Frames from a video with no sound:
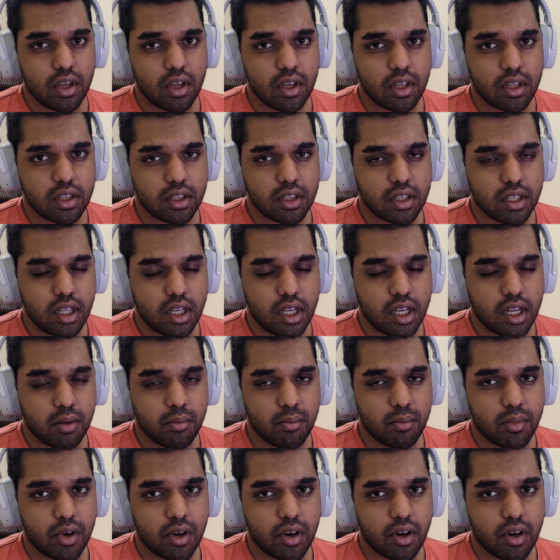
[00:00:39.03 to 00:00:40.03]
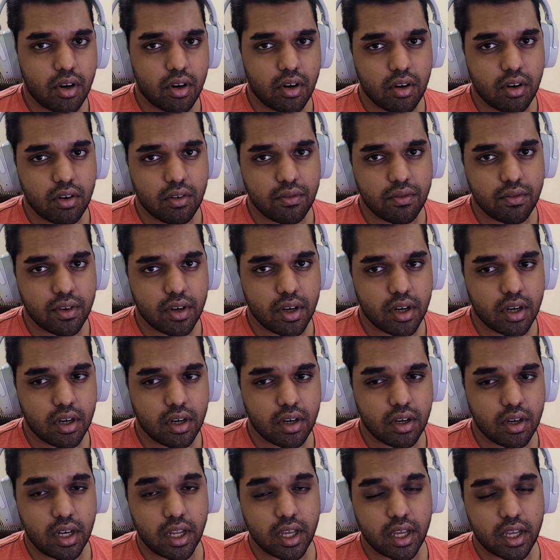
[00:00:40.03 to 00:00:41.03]
the number of
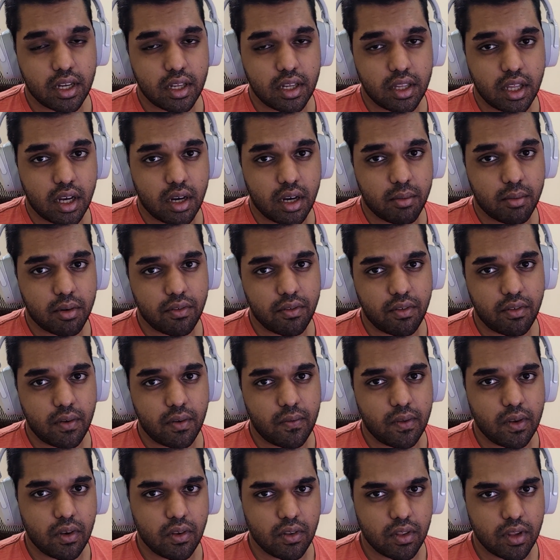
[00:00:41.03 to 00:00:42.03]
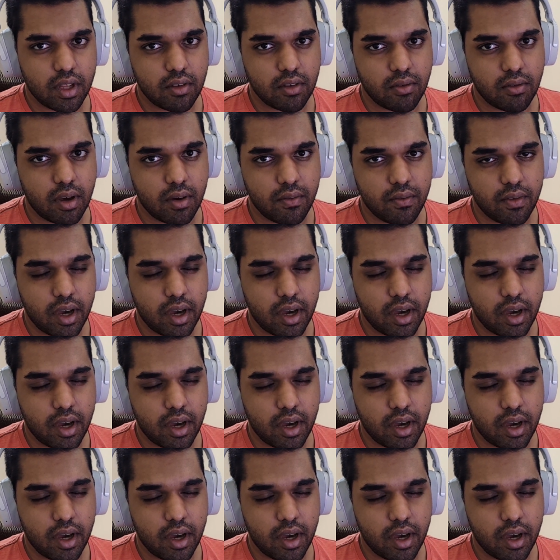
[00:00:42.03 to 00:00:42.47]
the number of revenue they have.